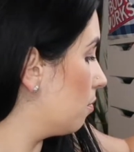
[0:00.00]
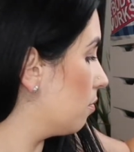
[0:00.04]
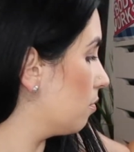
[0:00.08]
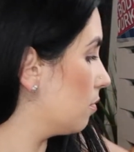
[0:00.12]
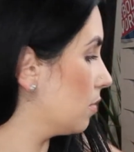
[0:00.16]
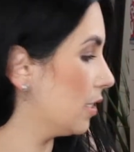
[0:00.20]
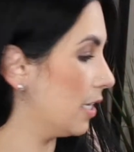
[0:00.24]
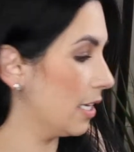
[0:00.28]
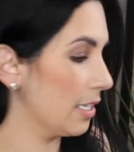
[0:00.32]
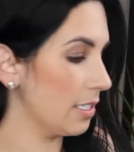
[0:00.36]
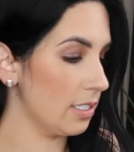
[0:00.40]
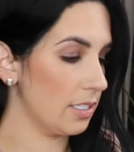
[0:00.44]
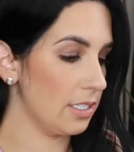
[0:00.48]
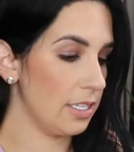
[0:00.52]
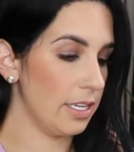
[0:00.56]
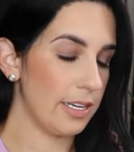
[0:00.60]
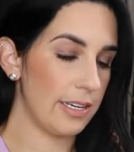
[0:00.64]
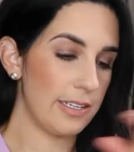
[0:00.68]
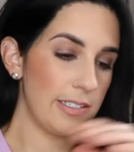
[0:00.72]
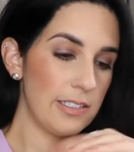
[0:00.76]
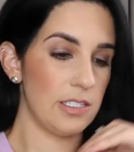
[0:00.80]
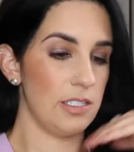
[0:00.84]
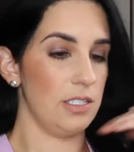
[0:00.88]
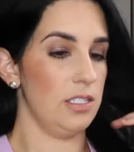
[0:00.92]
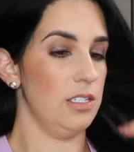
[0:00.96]
Next thing
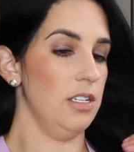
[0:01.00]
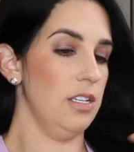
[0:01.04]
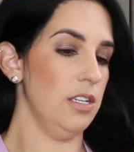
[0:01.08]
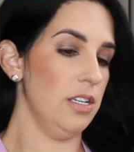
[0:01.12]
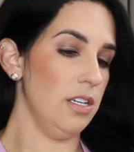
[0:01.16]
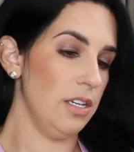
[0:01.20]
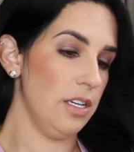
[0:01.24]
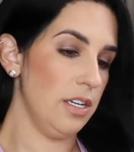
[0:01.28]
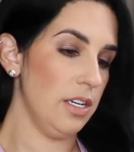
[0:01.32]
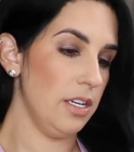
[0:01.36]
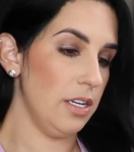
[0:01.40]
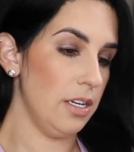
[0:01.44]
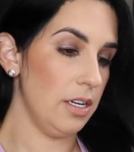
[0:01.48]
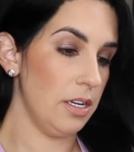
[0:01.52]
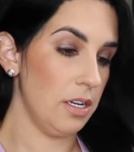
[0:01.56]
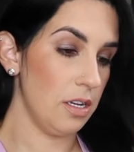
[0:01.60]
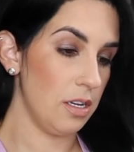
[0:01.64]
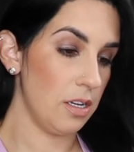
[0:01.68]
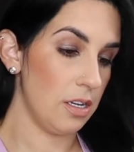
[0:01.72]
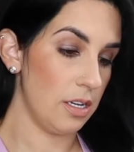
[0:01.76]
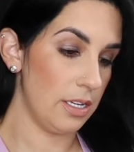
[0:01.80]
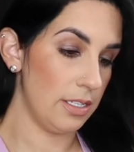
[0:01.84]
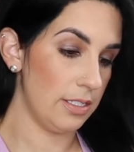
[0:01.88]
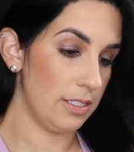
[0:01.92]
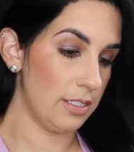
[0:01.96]
I see,
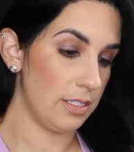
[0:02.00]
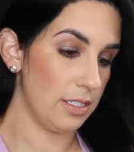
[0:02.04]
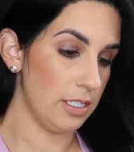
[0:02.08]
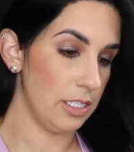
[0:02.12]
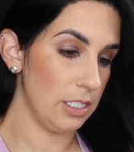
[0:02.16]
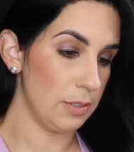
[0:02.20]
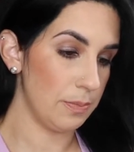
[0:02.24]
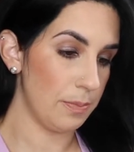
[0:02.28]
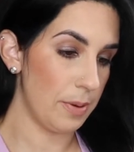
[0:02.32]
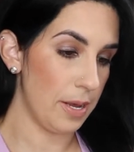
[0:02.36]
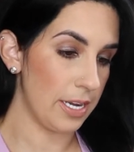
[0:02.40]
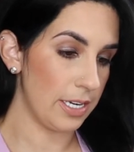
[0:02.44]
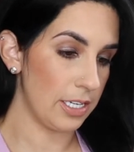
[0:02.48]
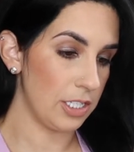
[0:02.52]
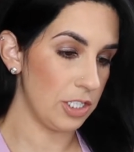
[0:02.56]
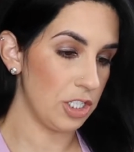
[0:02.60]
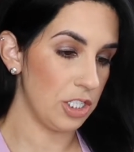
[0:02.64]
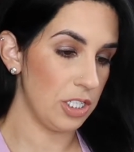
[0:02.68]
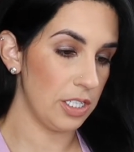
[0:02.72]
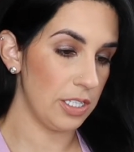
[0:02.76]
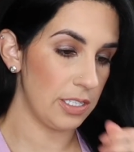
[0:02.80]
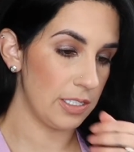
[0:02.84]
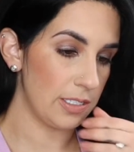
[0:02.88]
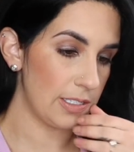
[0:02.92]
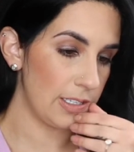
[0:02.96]
it's this
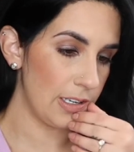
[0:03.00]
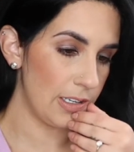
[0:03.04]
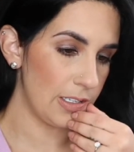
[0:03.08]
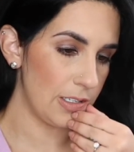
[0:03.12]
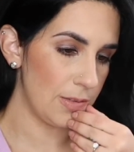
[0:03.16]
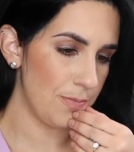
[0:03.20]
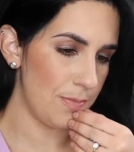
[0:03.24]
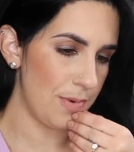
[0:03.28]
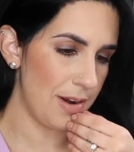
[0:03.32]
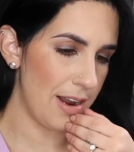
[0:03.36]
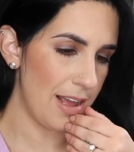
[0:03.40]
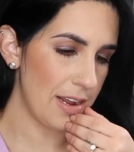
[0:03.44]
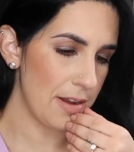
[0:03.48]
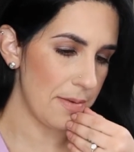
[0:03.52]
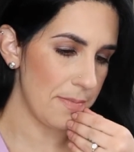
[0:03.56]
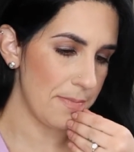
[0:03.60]
packaging. It says Black